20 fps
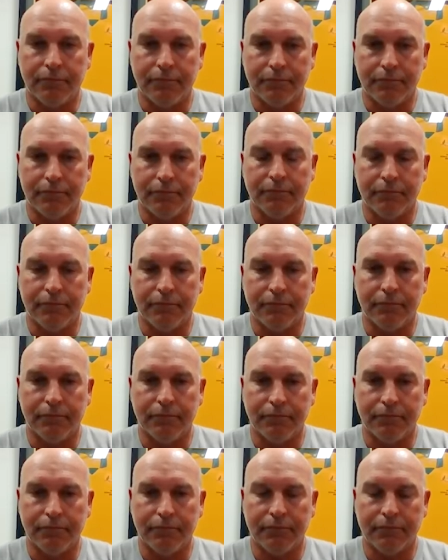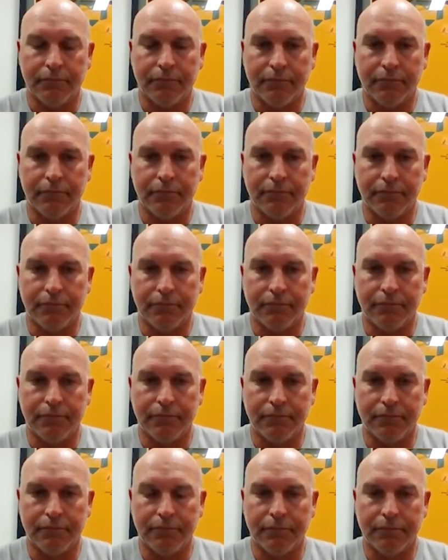
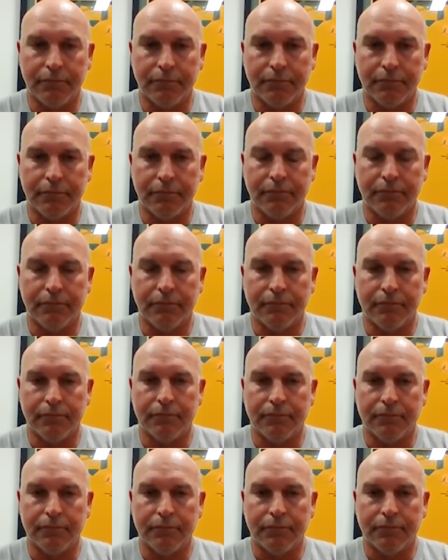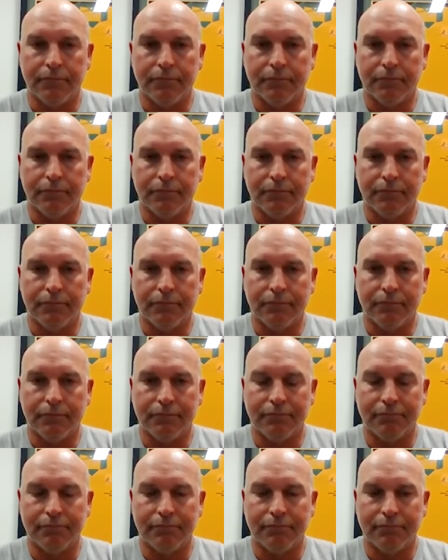
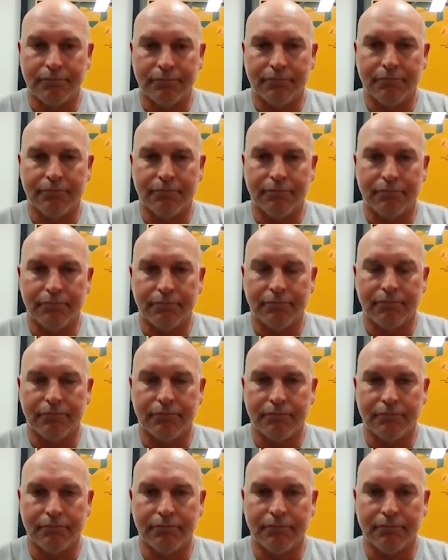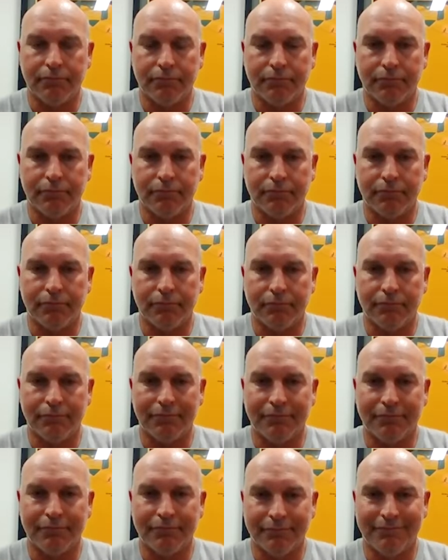
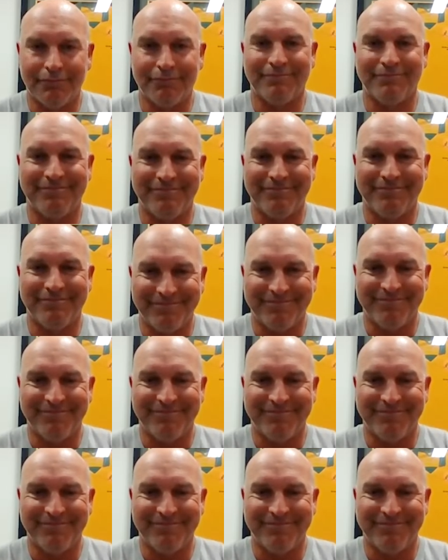(silent)